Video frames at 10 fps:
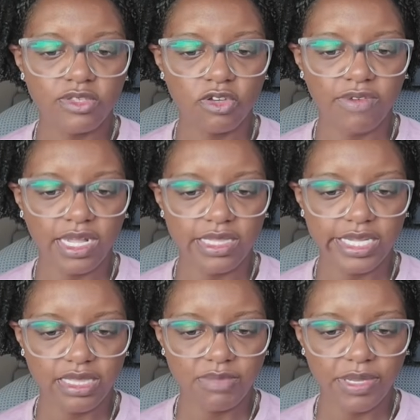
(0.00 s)
So if I
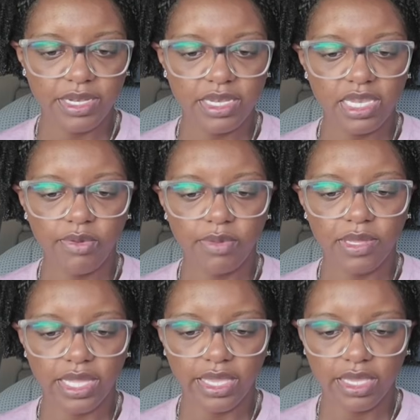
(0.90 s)
click this button, it would be
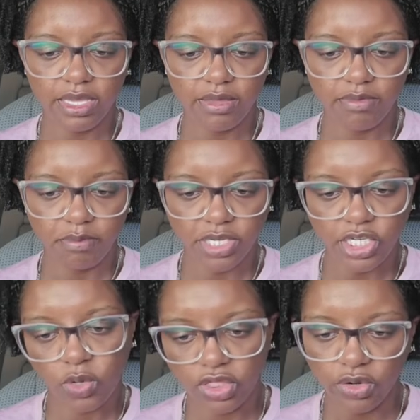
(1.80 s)
like
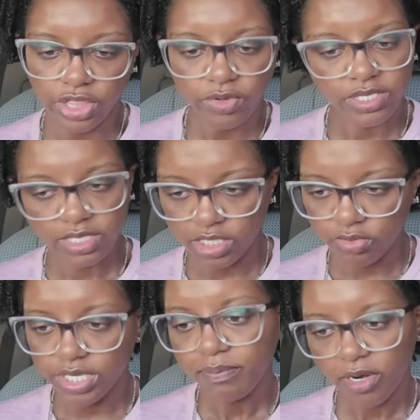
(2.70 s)
budget
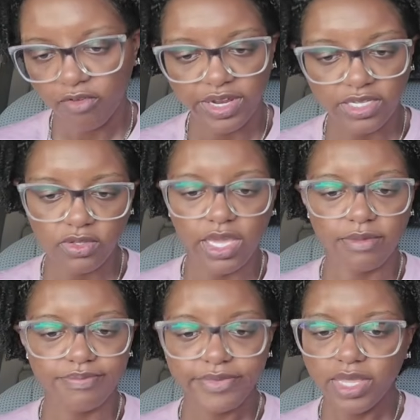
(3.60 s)
133.63. Perfect. So yeah,